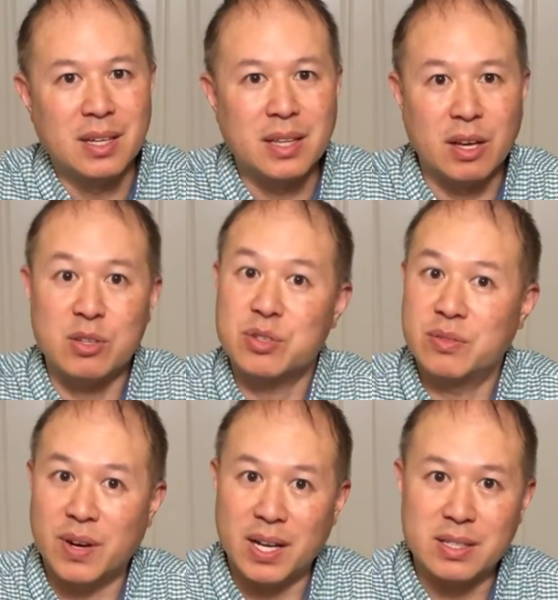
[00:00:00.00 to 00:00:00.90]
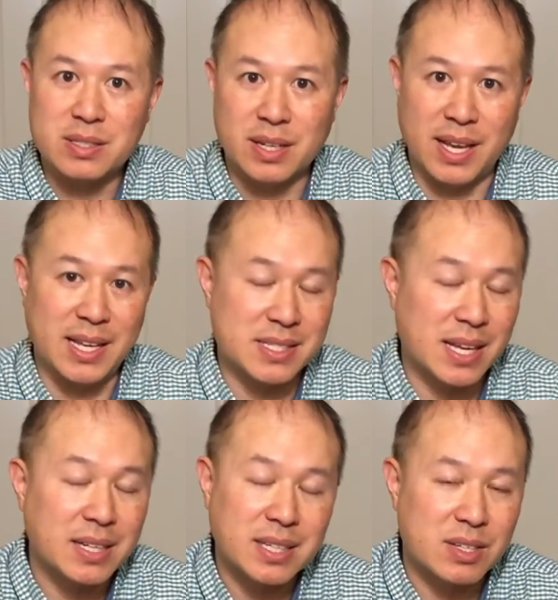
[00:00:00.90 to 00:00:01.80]
They also advise that a hand
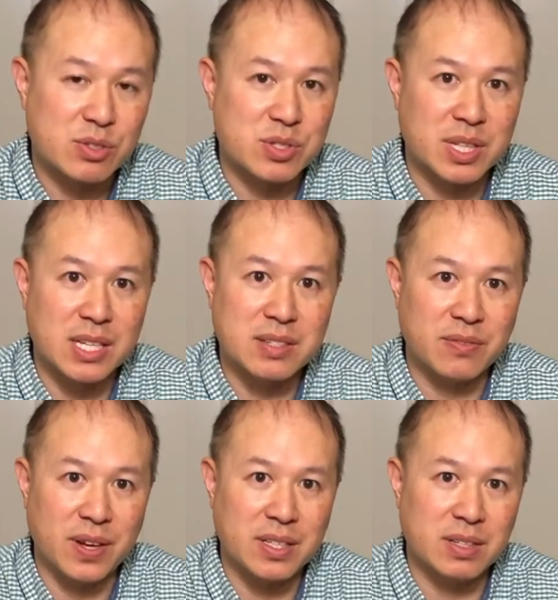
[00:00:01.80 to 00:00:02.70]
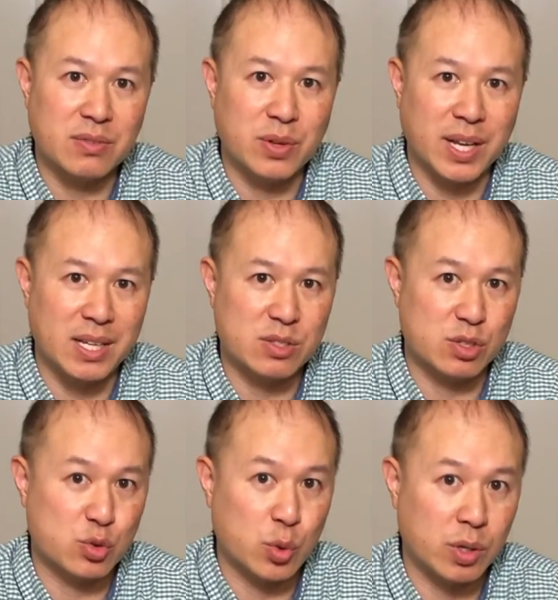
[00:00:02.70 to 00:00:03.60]
sanitizer is less effective when hands are
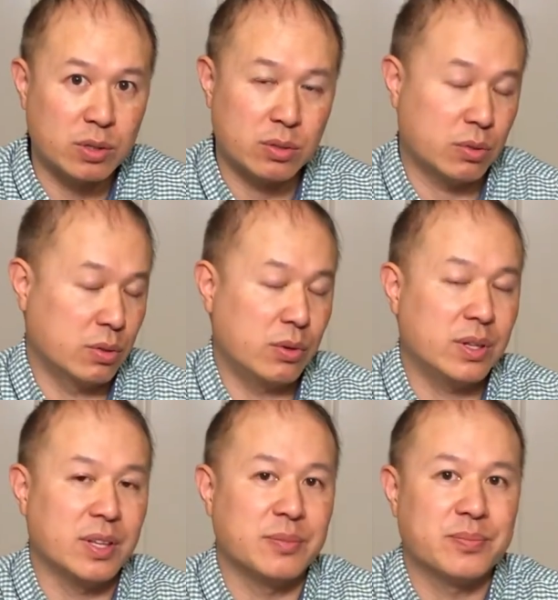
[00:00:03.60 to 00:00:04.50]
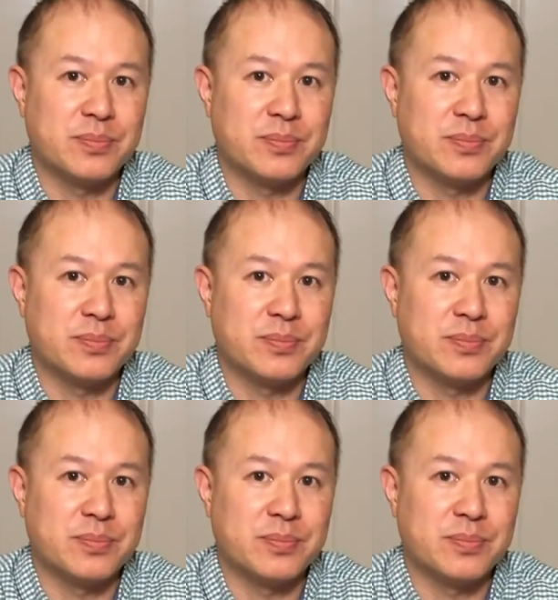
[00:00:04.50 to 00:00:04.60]
soiled or oily.